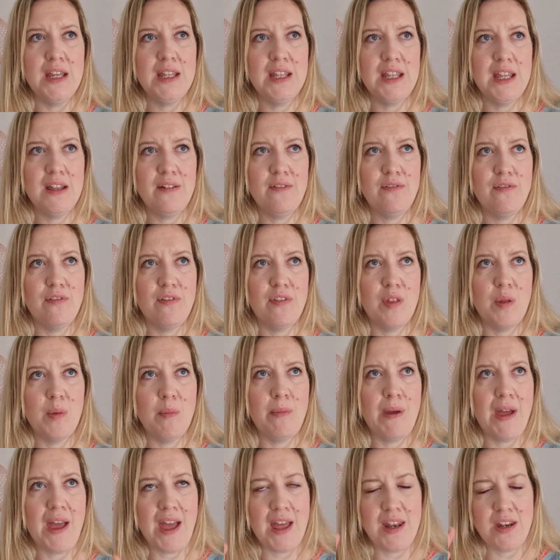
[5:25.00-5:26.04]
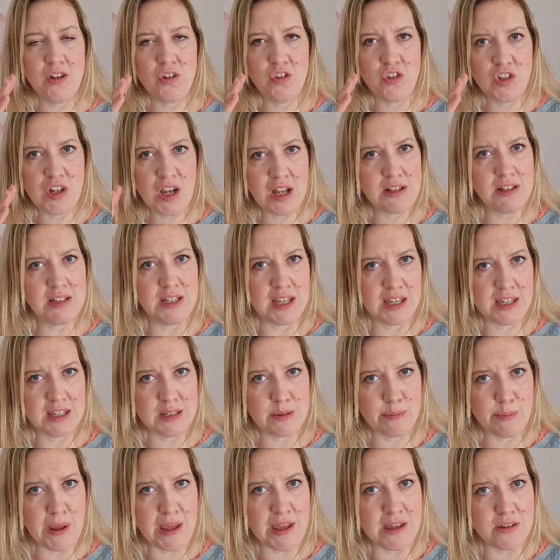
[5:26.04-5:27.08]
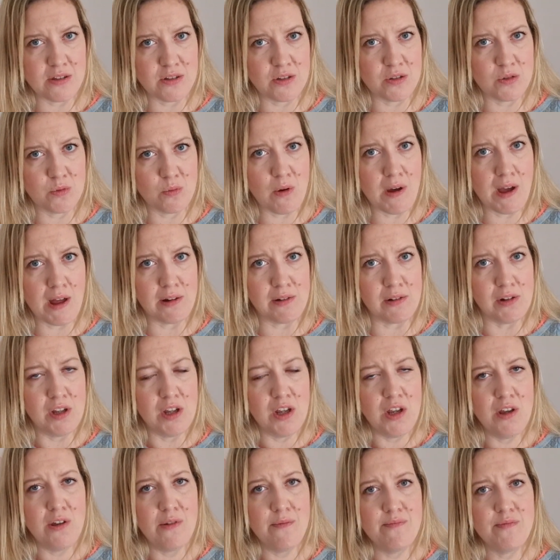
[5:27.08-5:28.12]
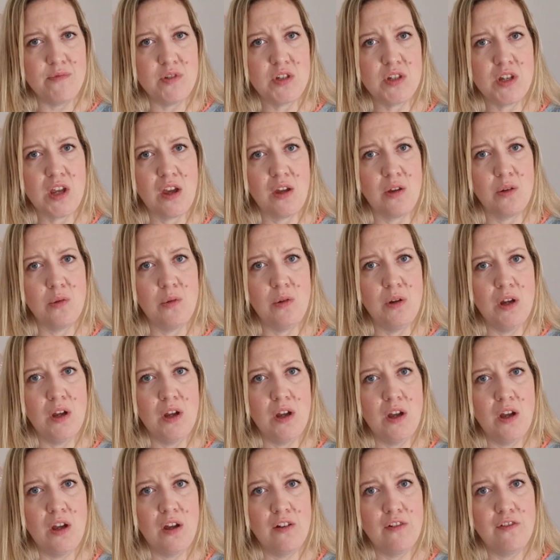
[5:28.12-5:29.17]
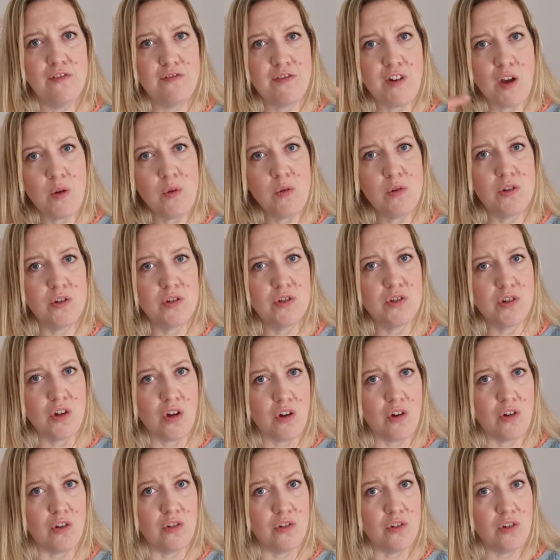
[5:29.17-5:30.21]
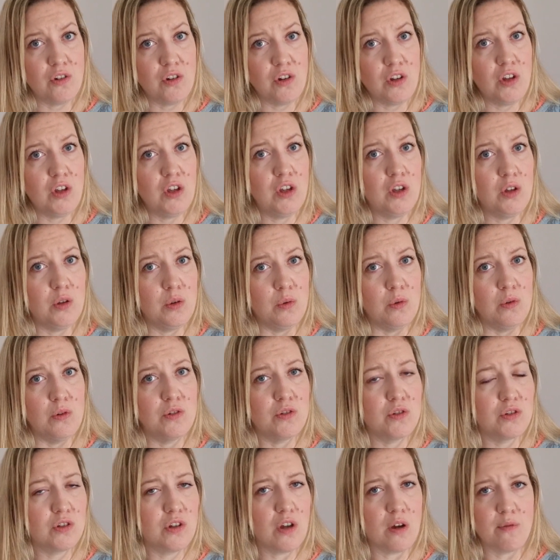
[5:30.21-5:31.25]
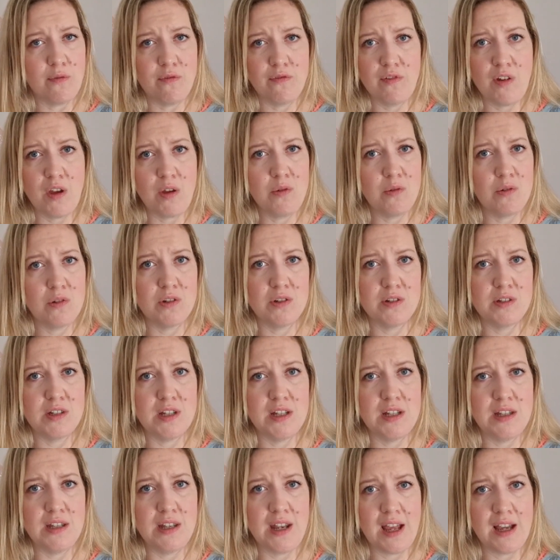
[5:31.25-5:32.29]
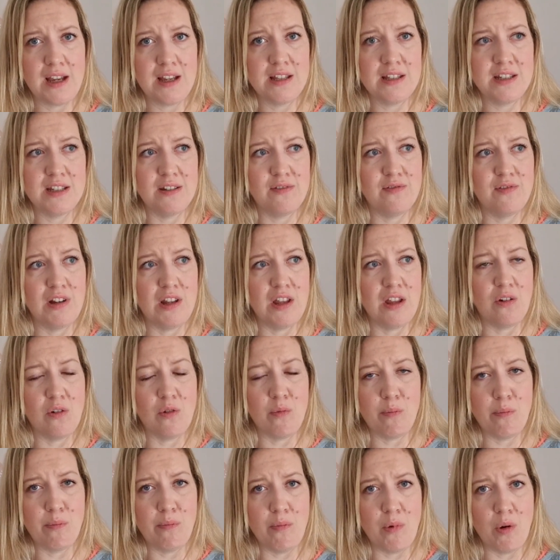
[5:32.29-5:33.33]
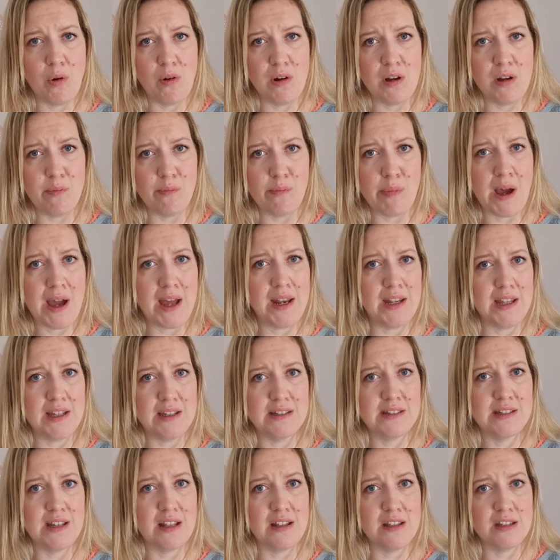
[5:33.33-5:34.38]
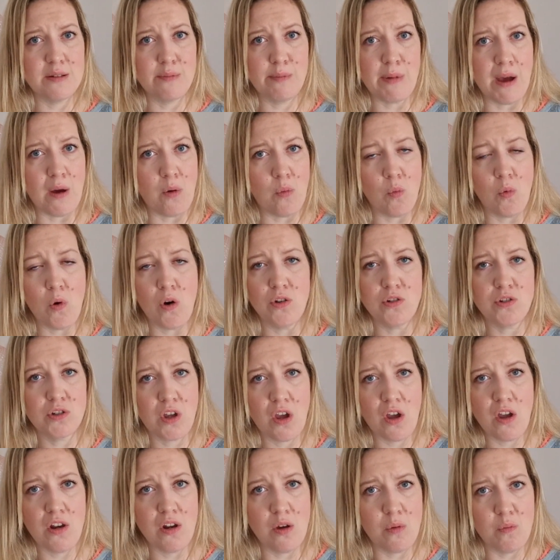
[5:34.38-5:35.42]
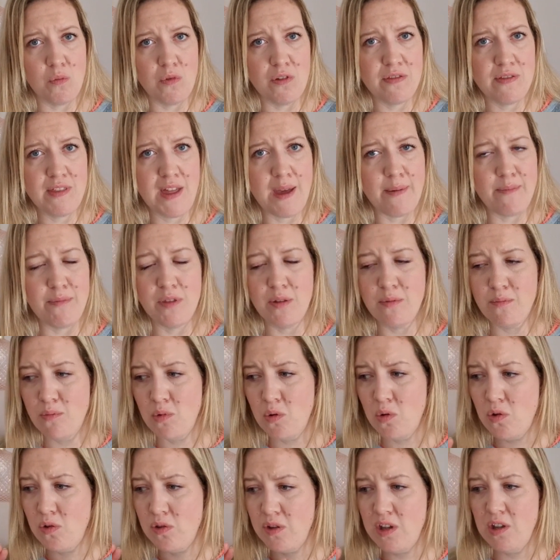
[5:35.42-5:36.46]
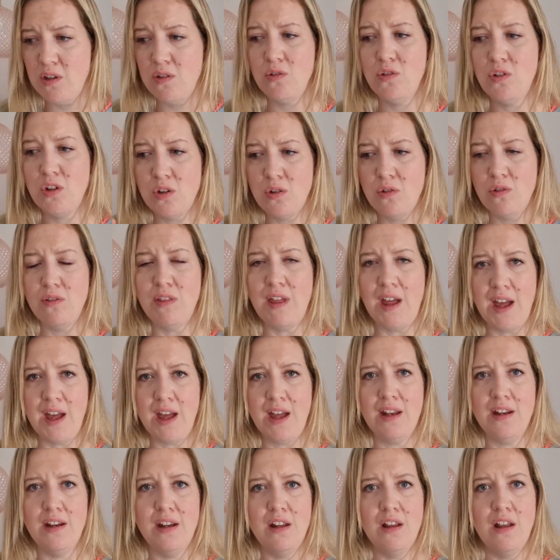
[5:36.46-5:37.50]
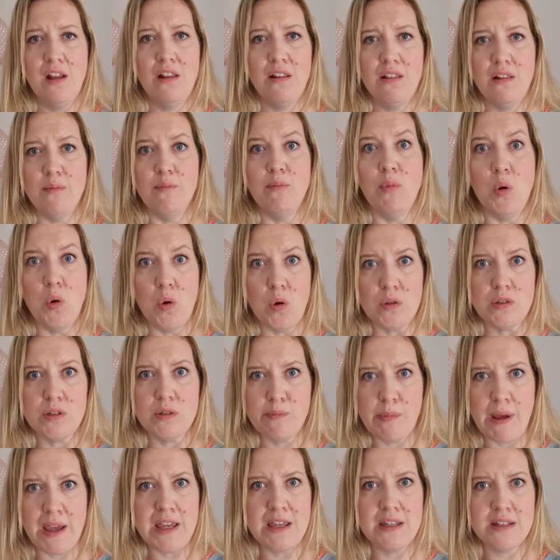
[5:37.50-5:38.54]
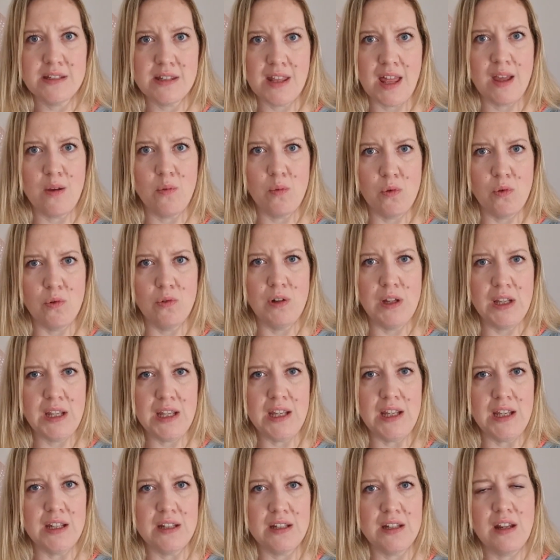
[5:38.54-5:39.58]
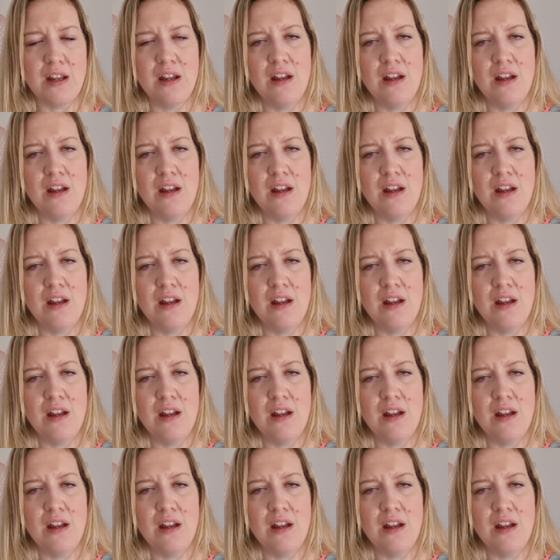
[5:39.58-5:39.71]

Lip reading: Give them energetic space as well. So focus on you. Stop focusing negatively or in a panic sense about what's going on with them. The more that you do that, the more space they will need.